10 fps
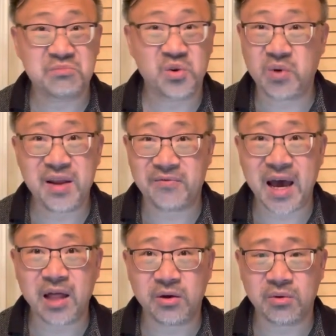Great
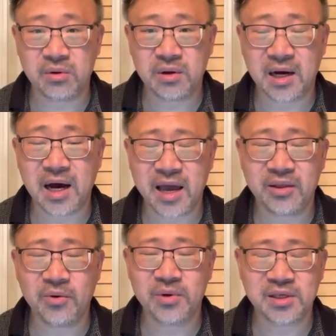value. Uh, I
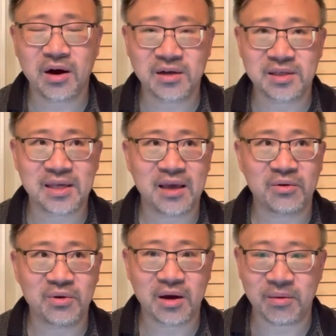know it's hard to say
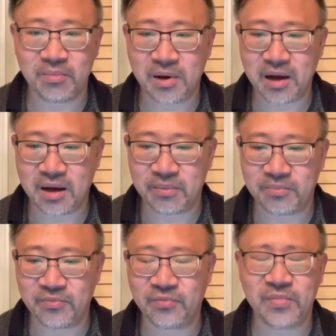a,
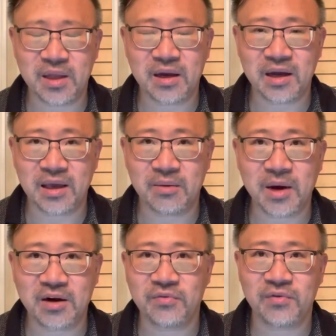a, a
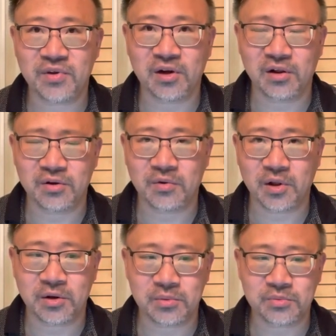$150
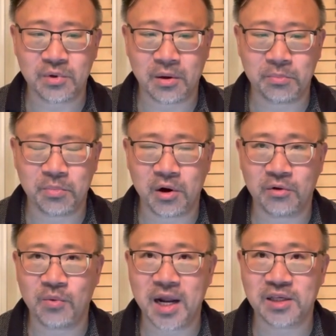bottle of
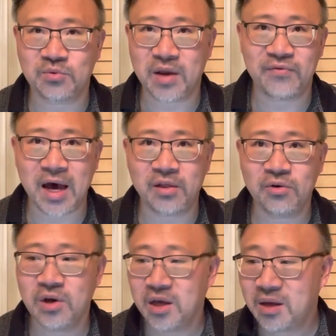wine is great value,
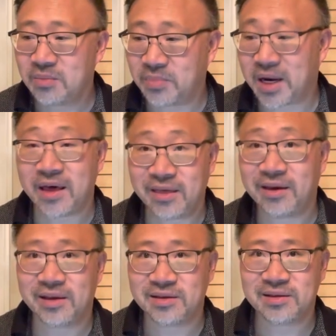but I think
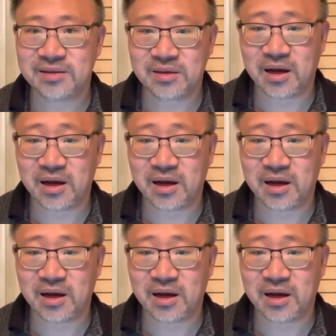it's,